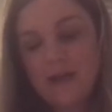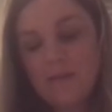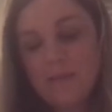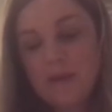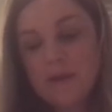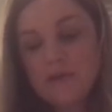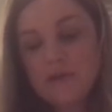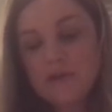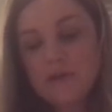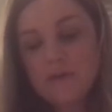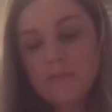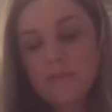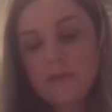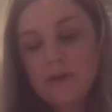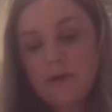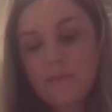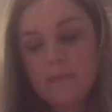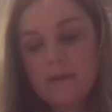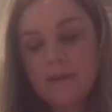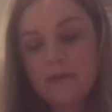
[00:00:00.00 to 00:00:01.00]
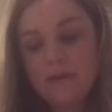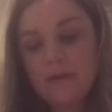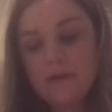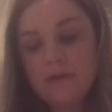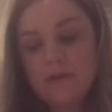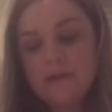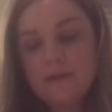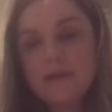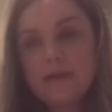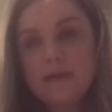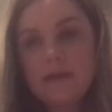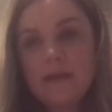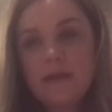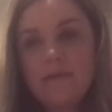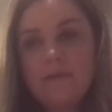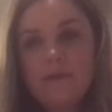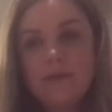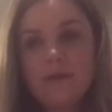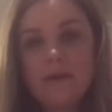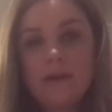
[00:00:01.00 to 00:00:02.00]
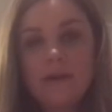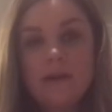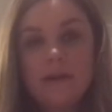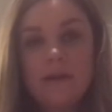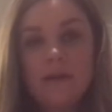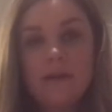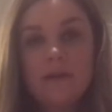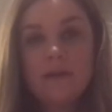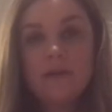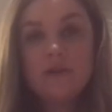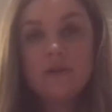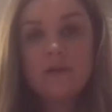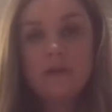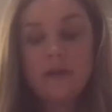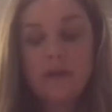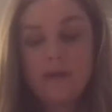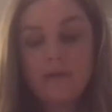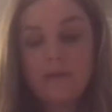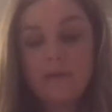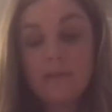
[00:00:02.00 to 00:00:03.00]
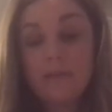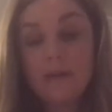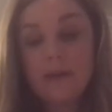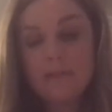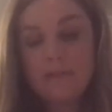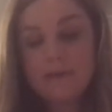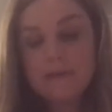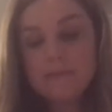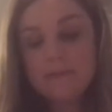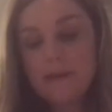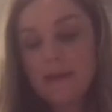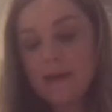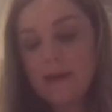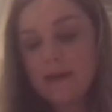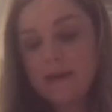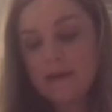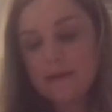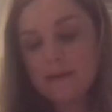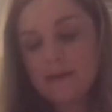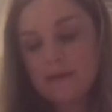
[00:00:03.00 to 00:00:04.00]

I'm actually gonna put my nursing cover in um, the baby's bag.